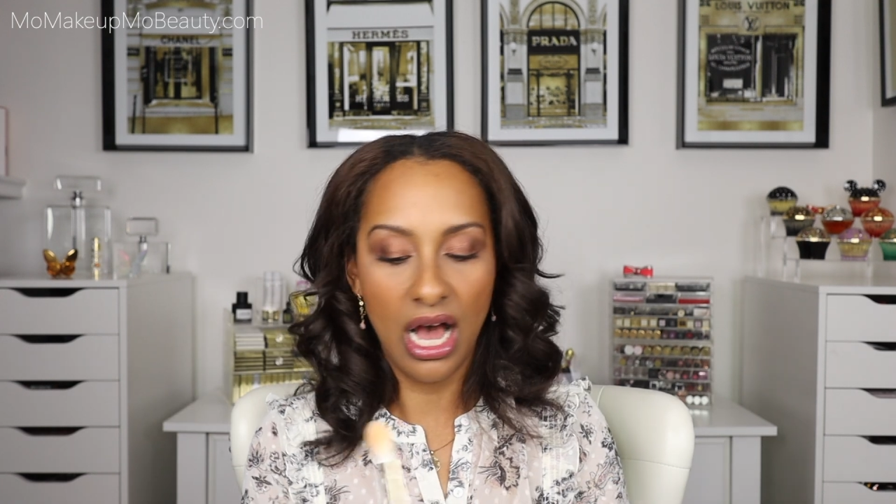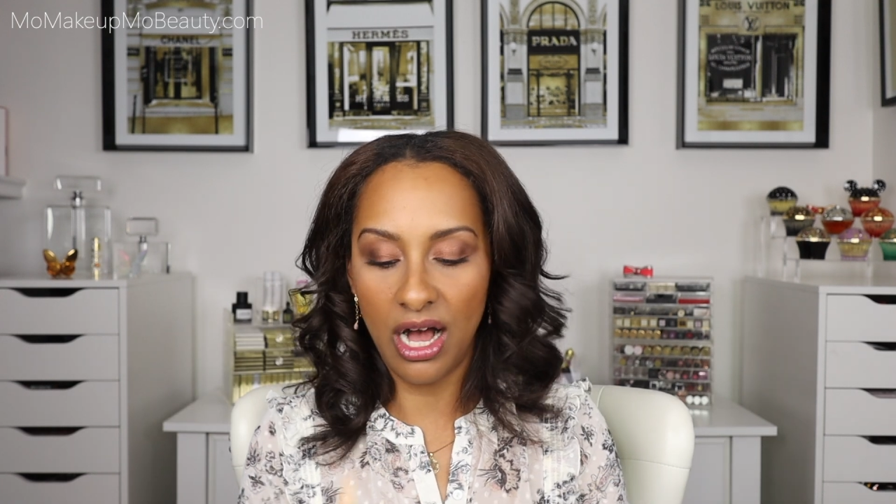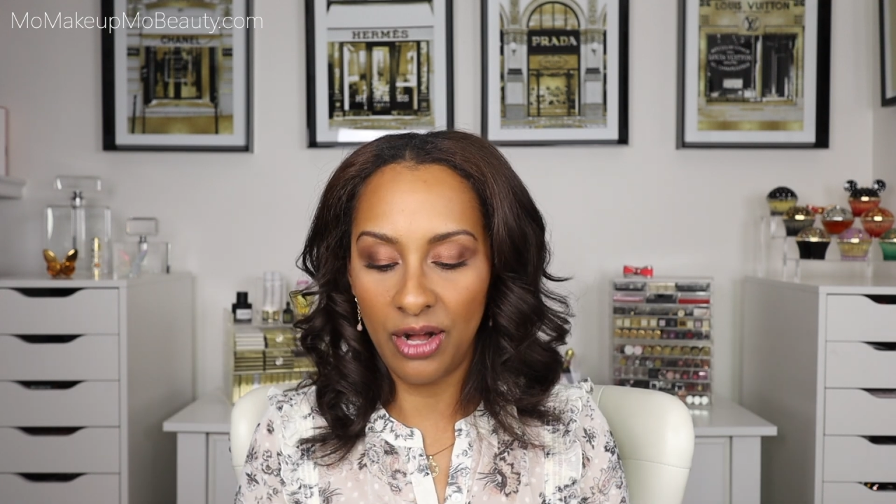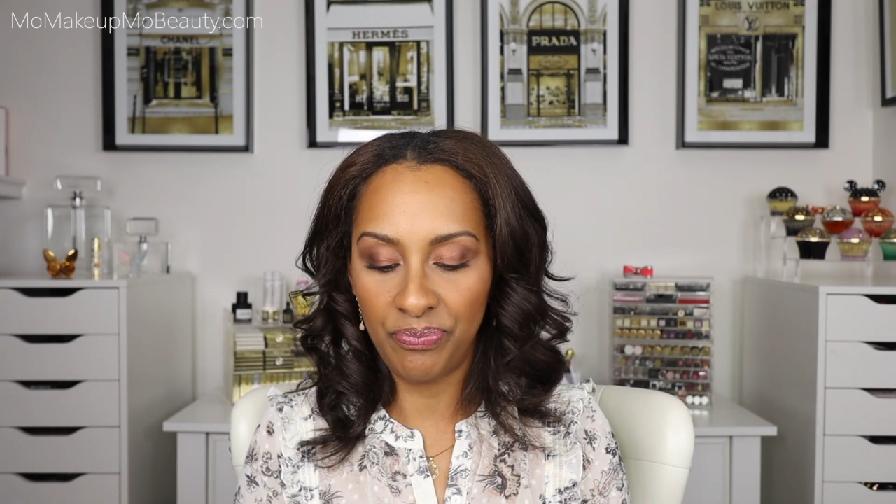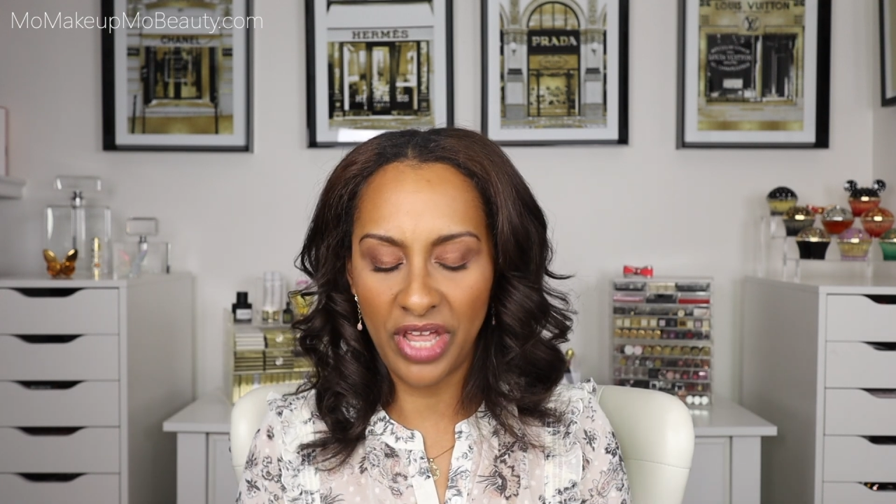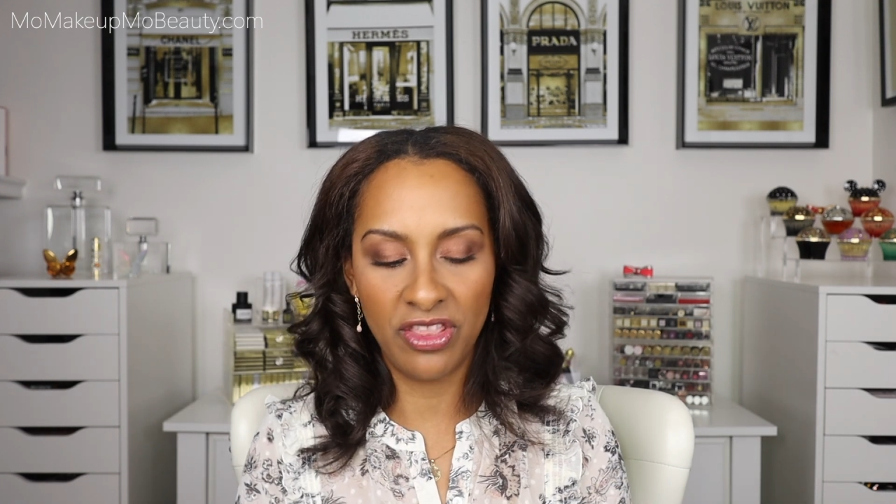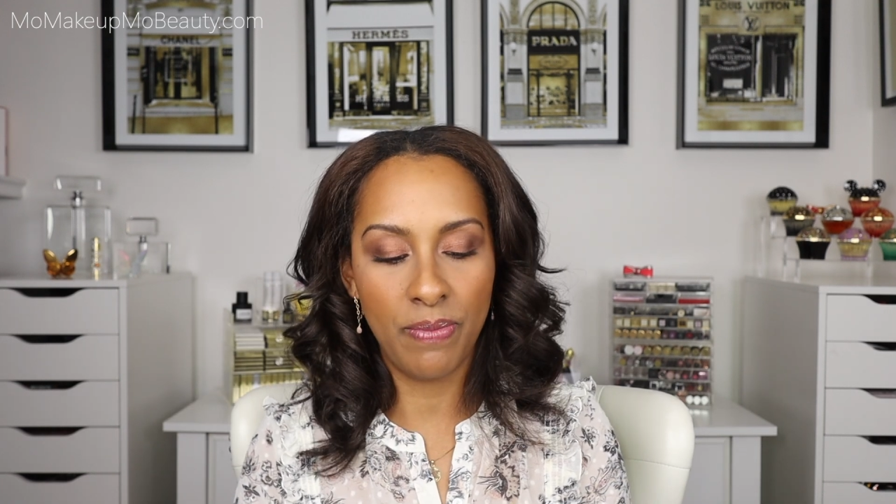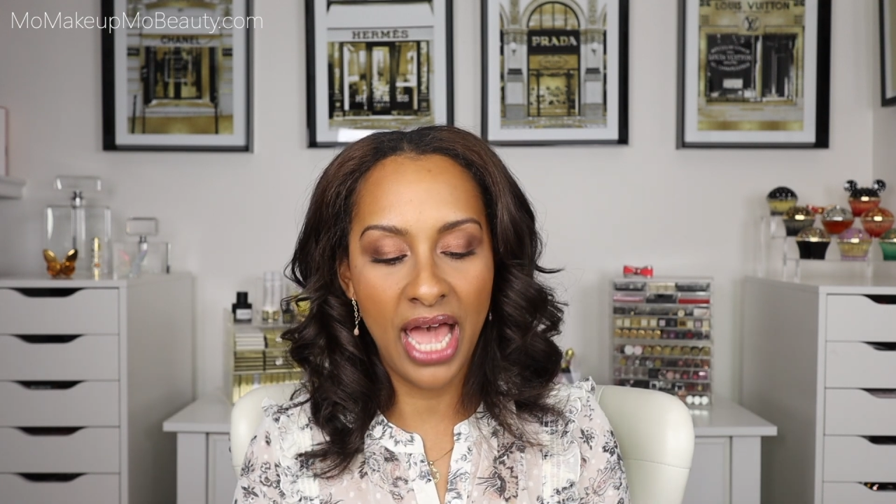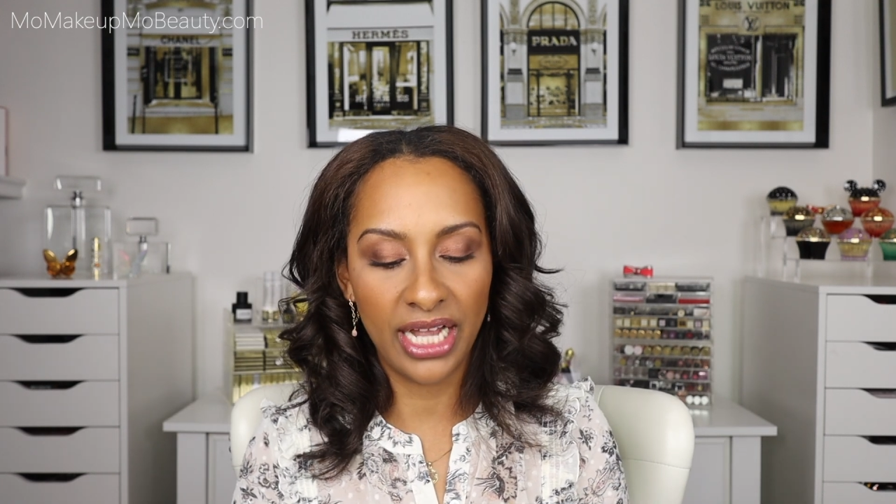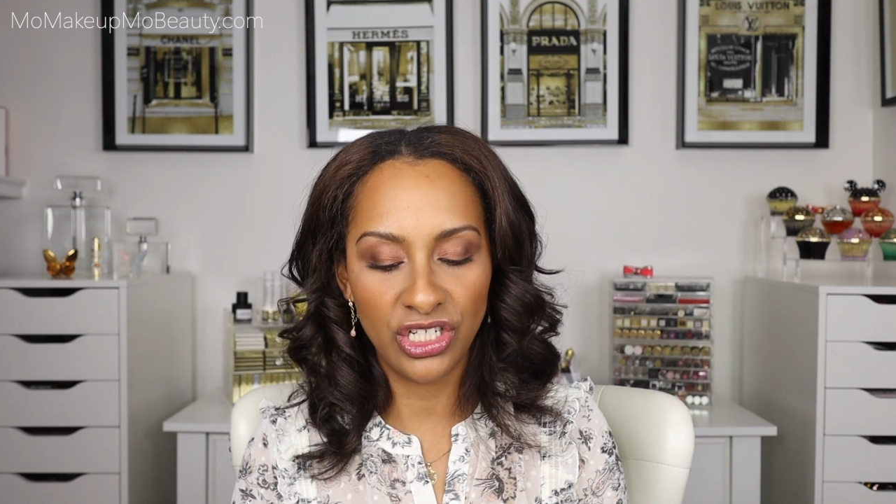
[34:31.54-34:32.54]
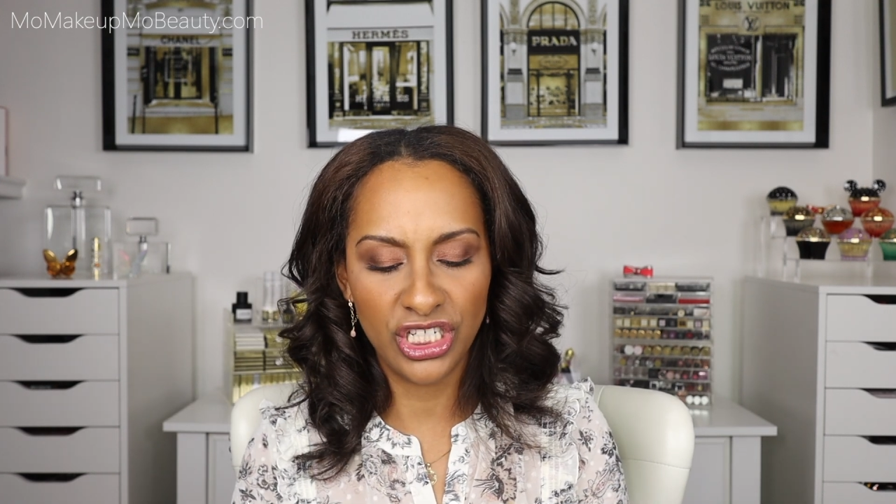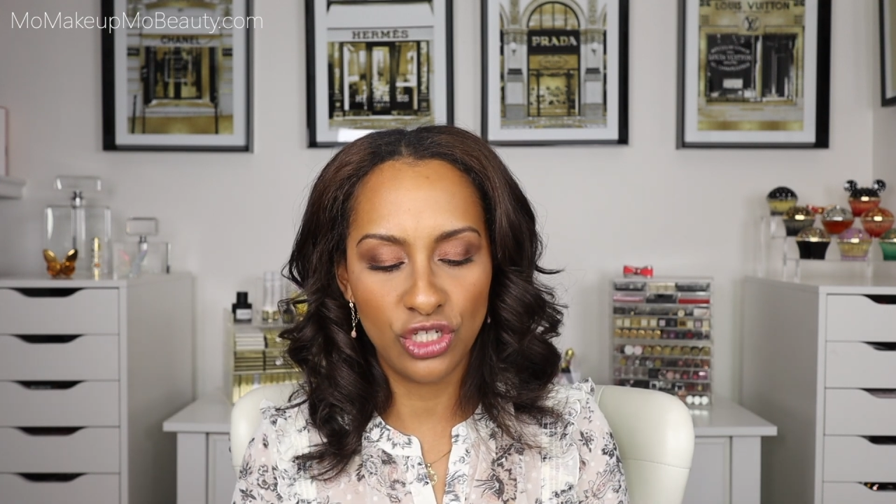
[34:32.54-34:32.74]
And the packaging